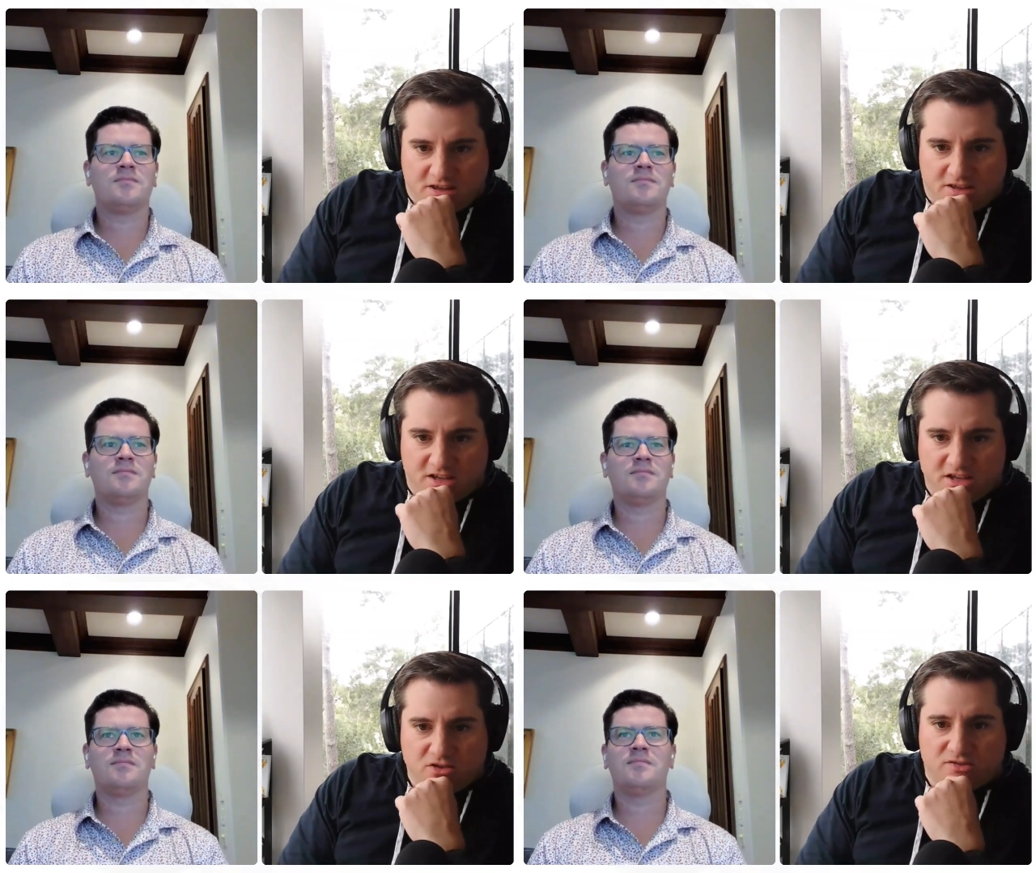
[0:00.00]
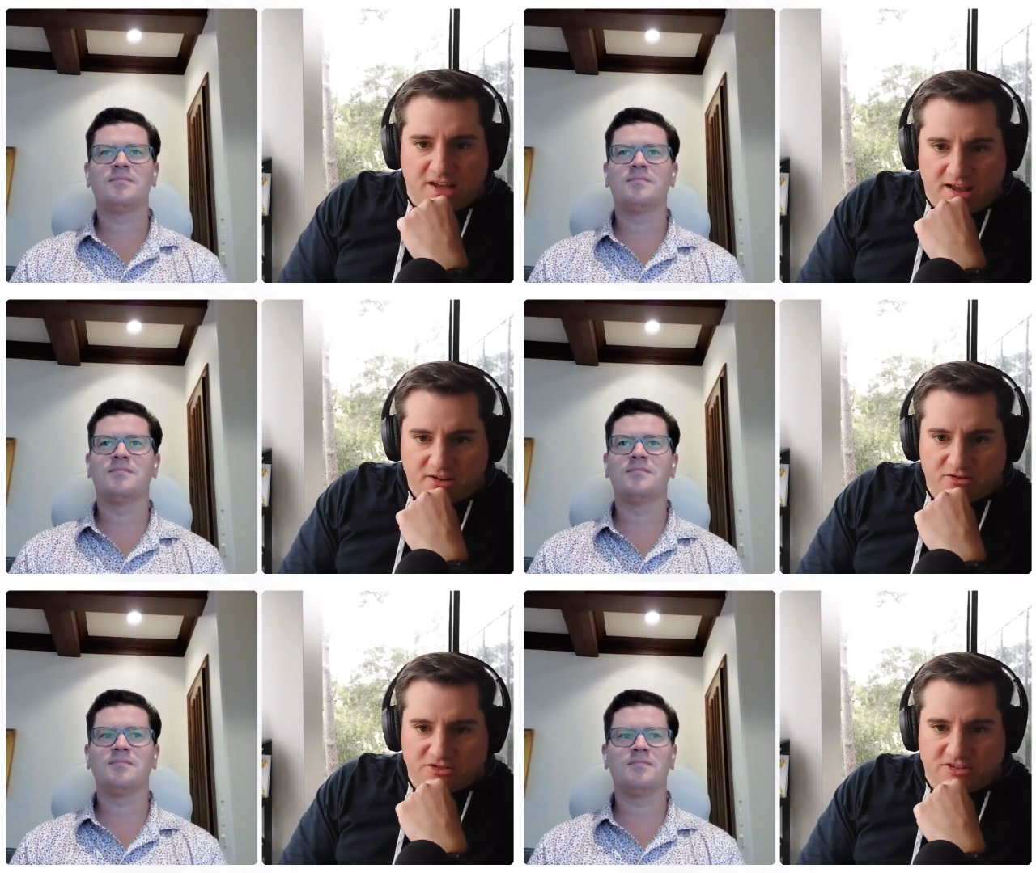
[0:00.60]
Speaker 1: the EU
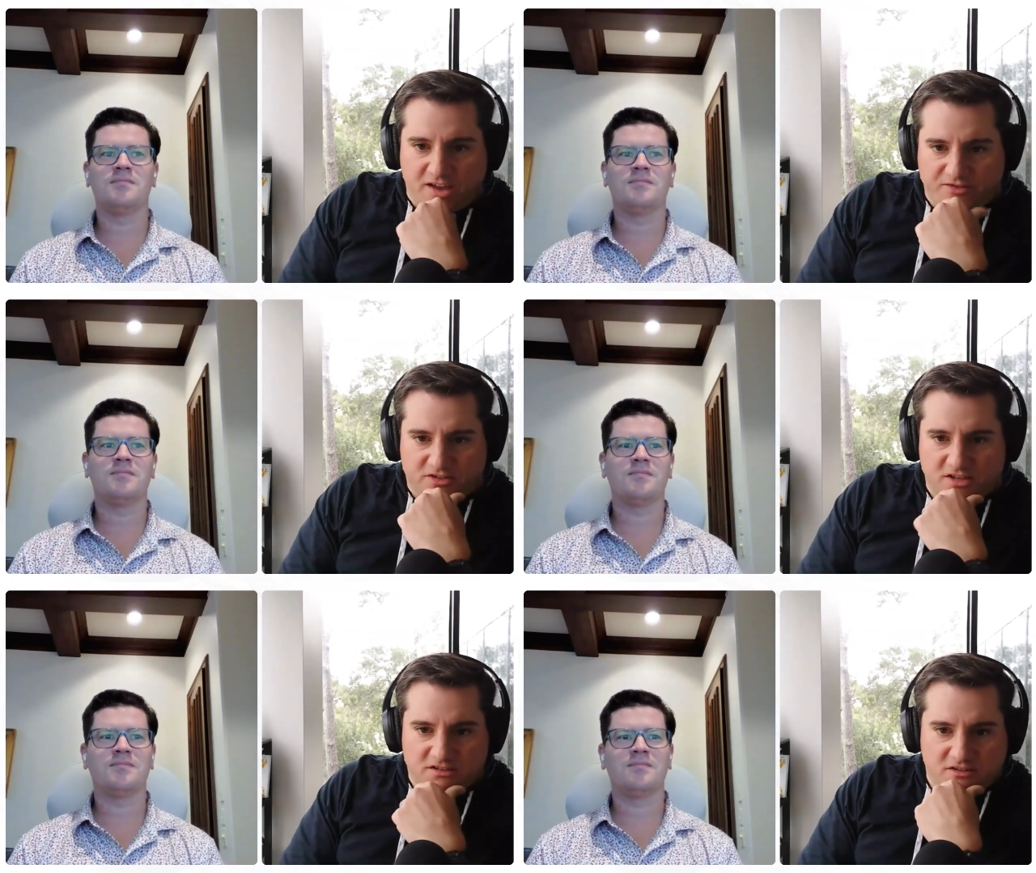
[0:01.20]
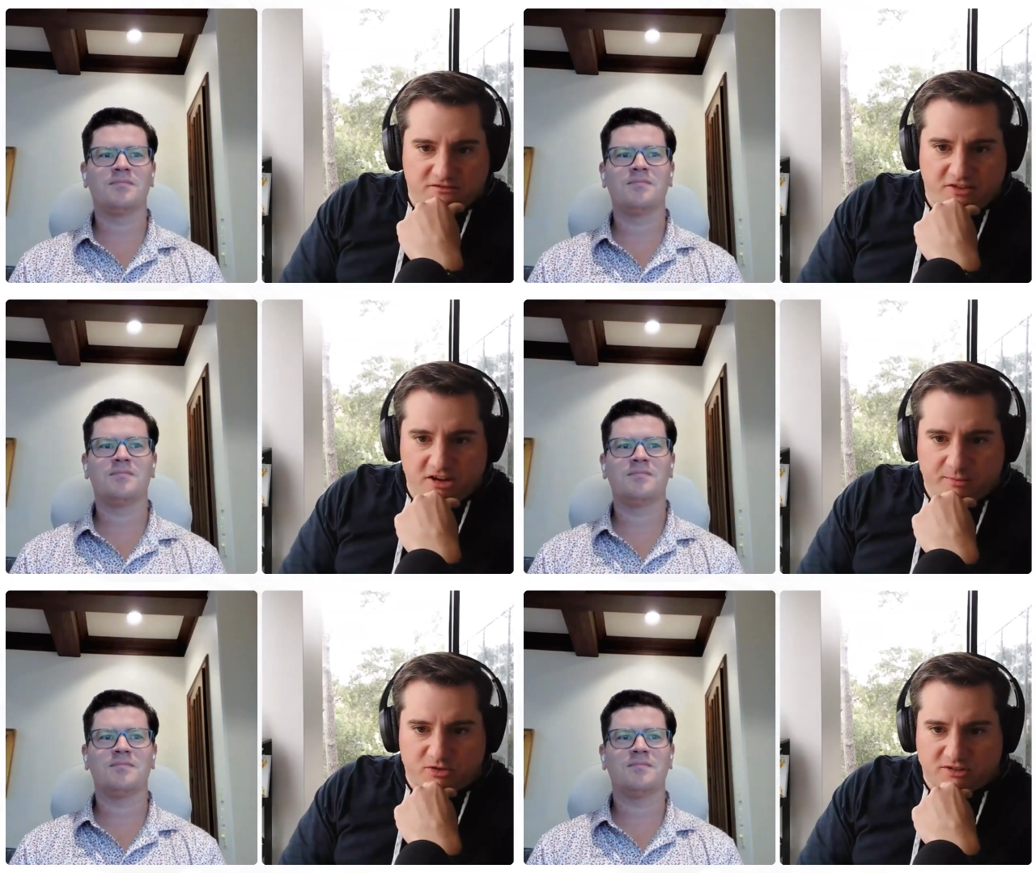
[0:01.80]
tackles deficits of
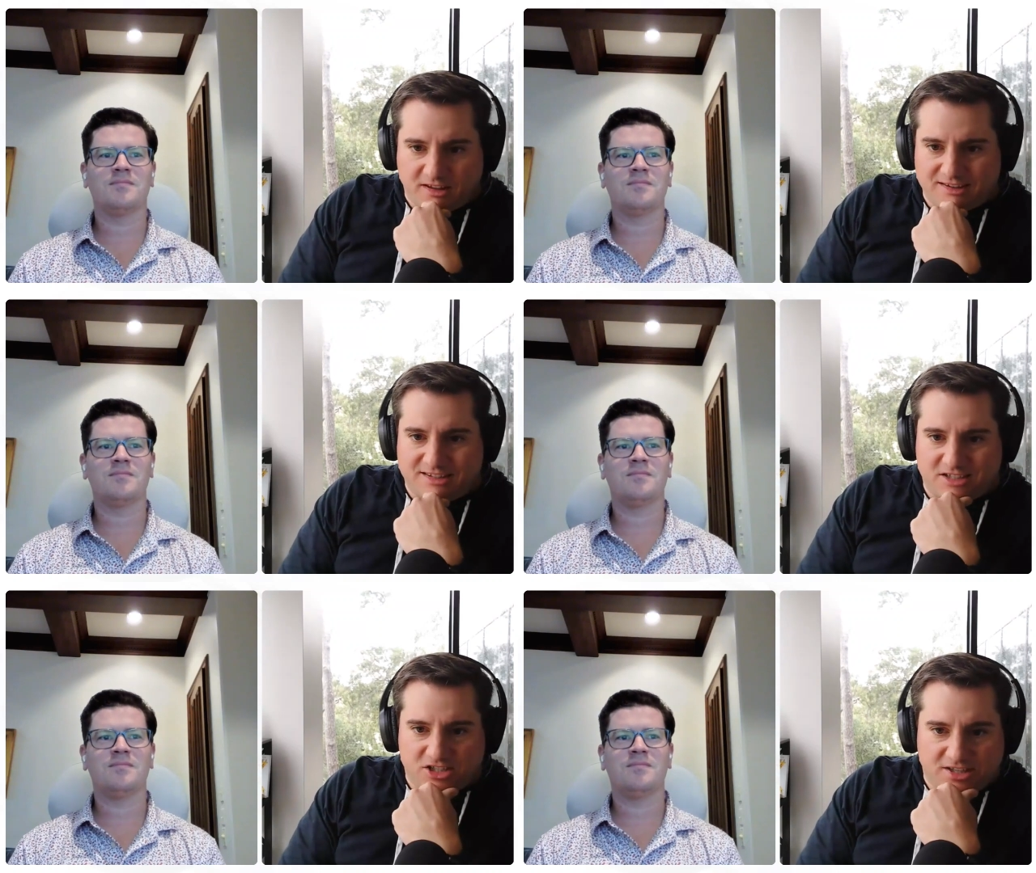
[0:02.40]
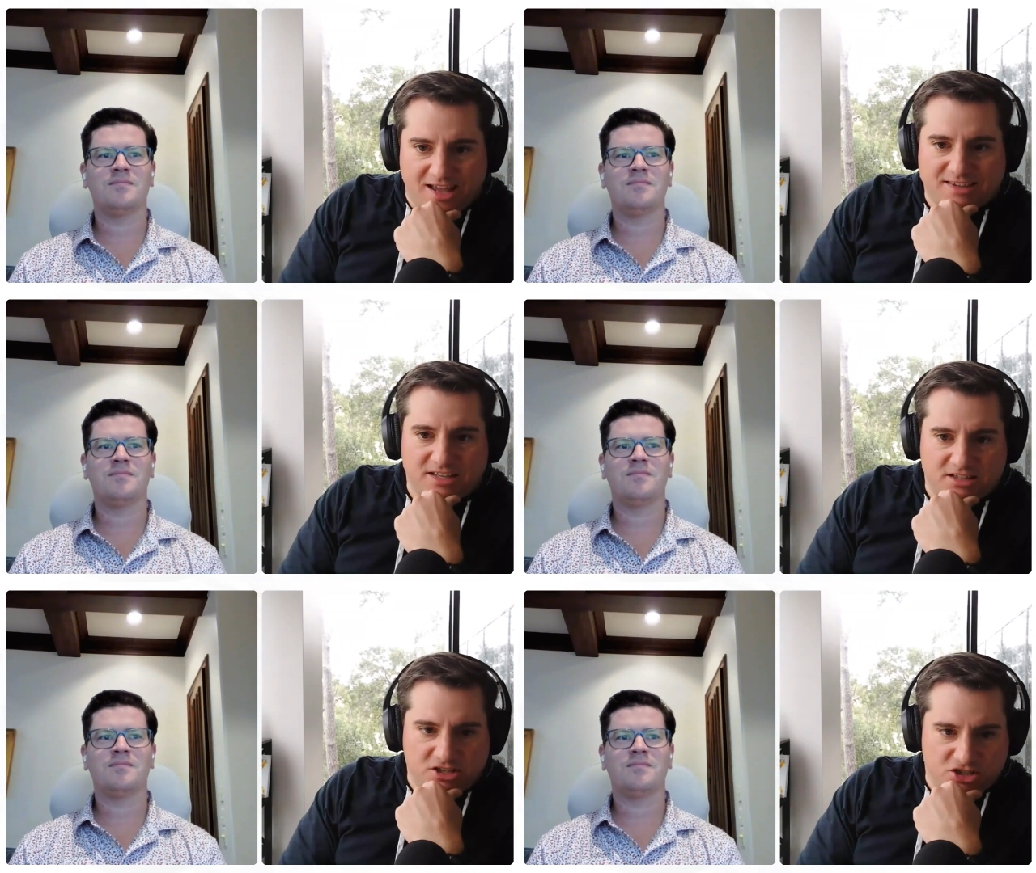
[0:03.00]
80% debt
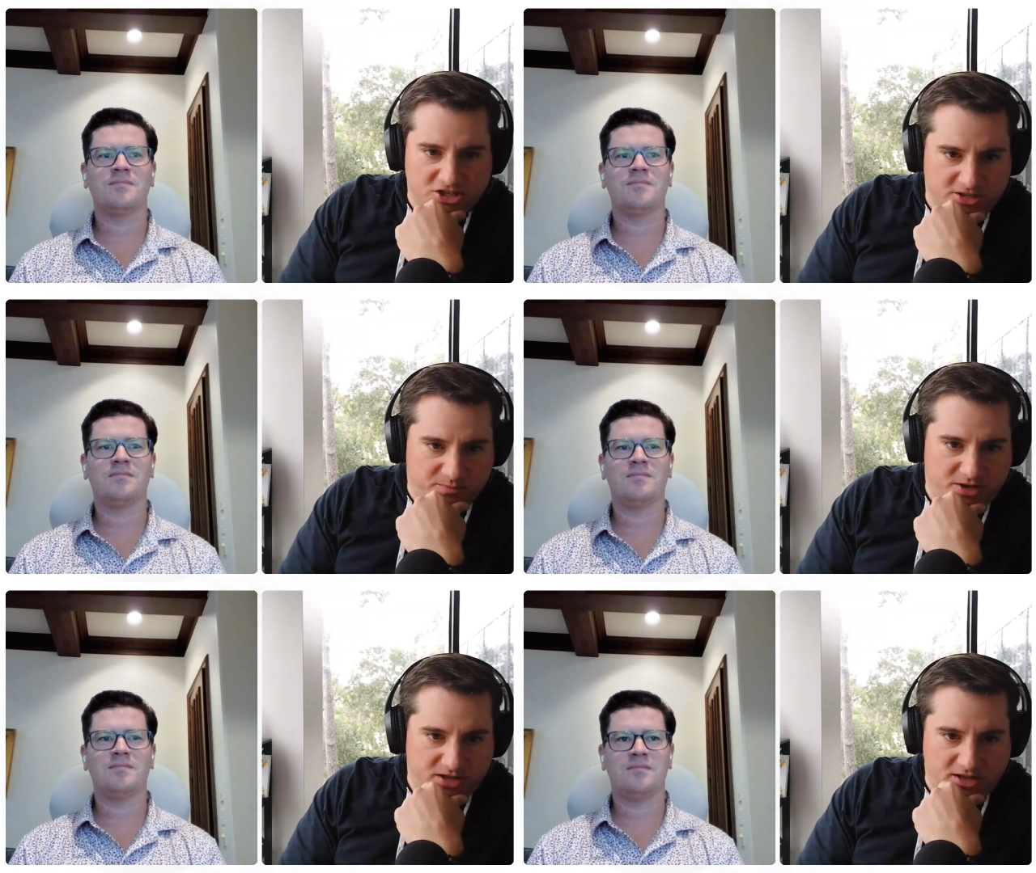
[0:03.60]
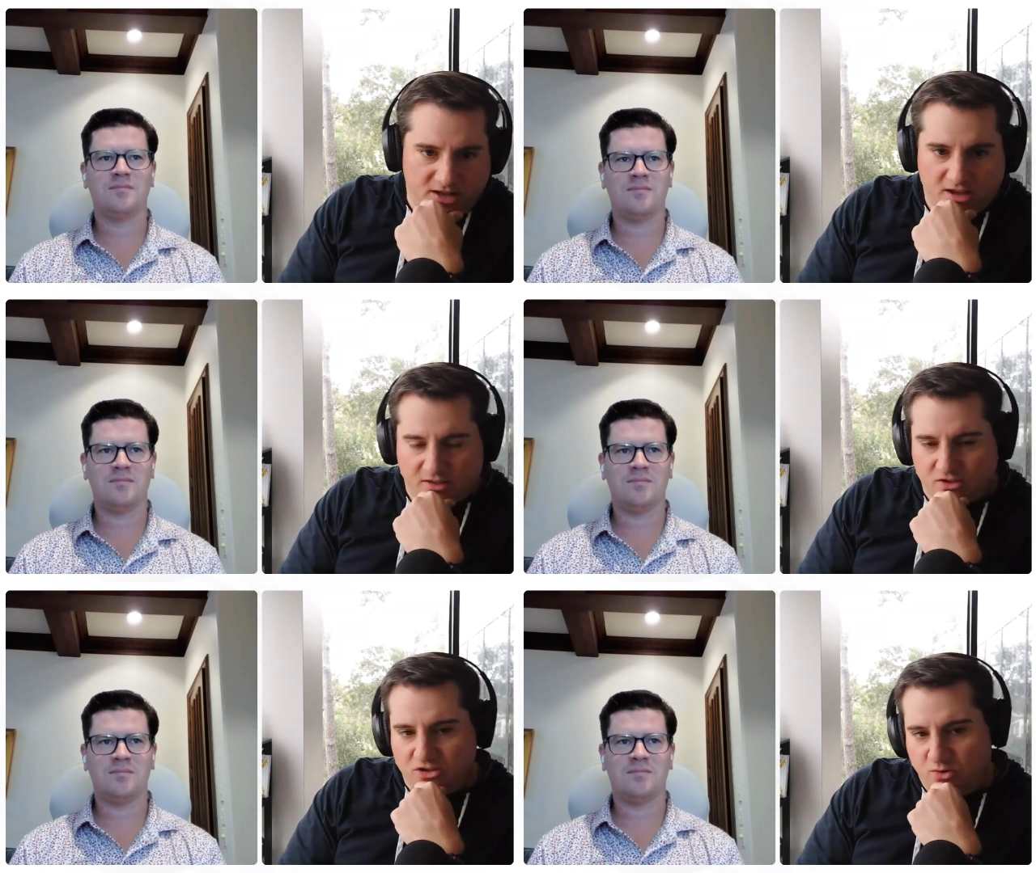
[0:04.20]
to GDP.
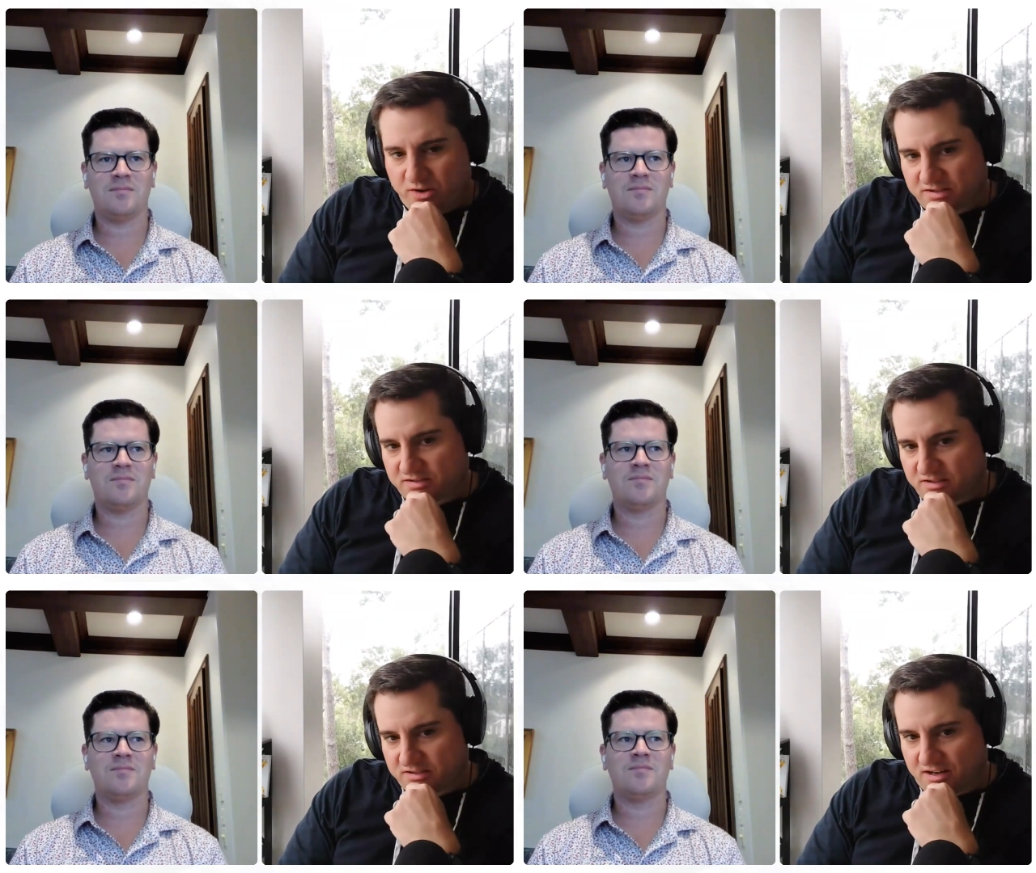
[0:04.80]
The US is